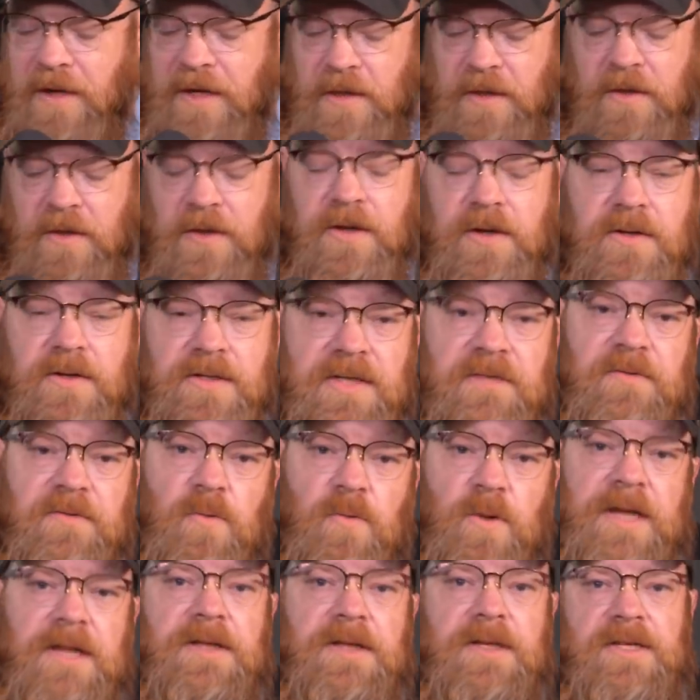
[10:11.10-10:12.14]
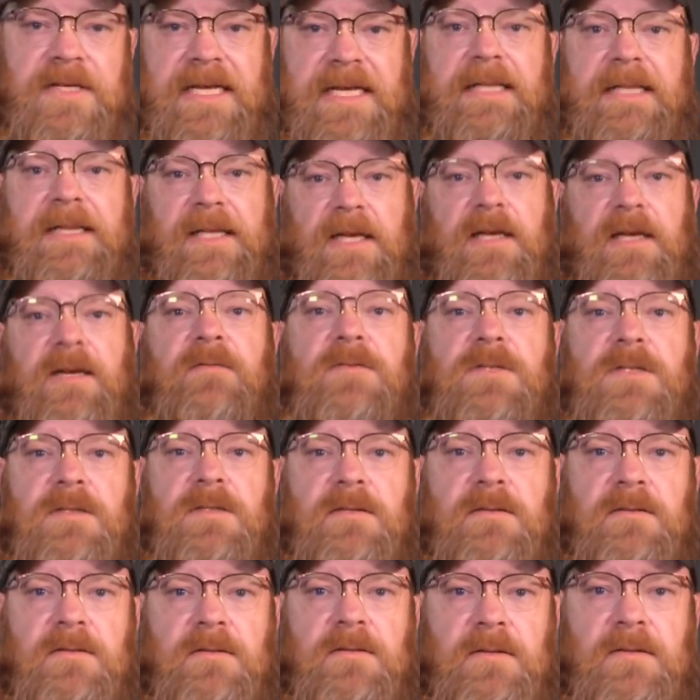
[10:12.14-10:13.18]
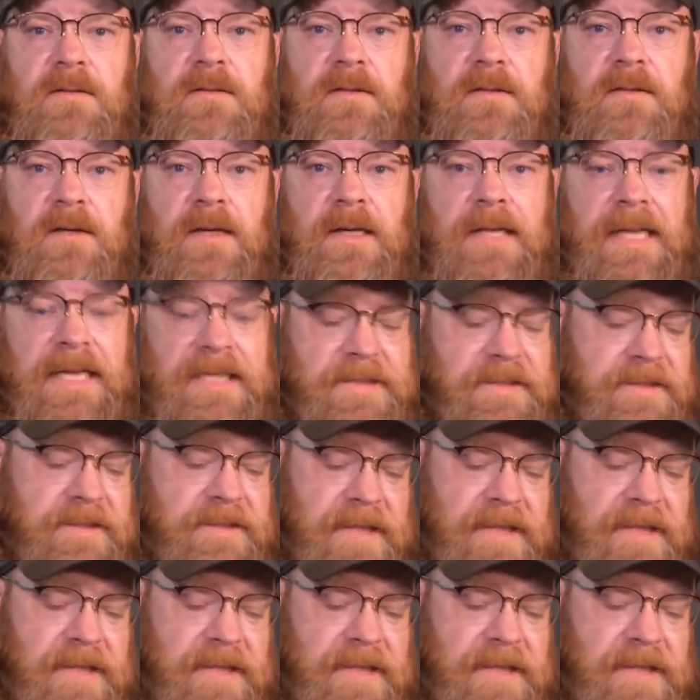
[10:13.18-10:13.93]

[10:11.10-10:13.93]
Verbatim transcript: bit of good news if we're reading the tea leaves, and that's